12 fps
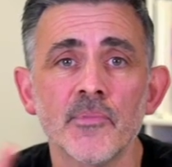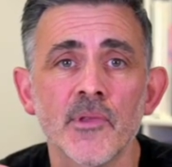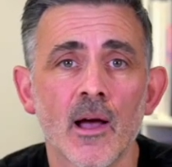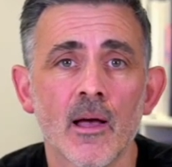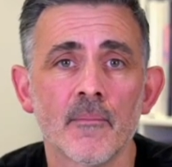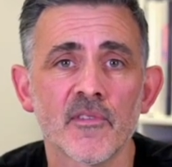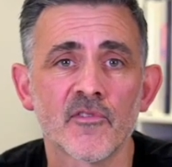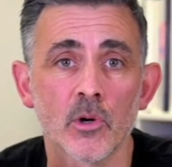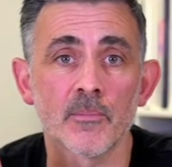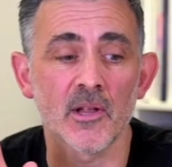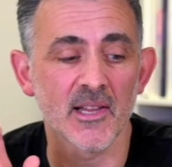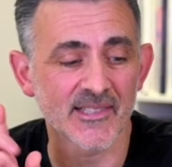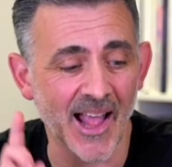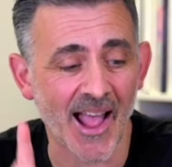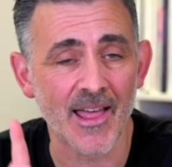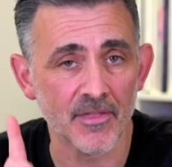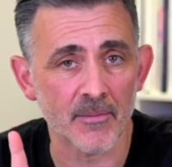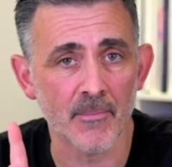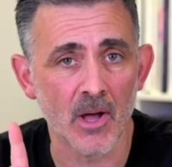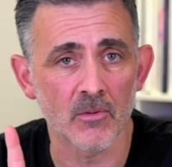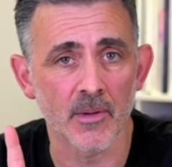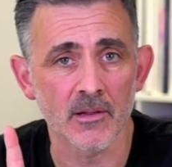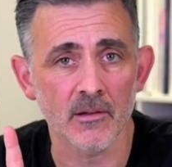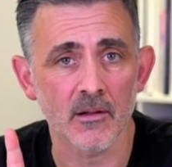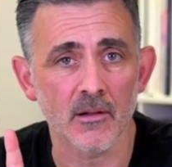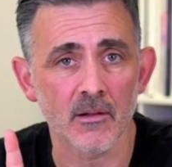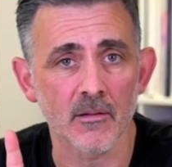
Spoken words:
If you want to buy these at the moment,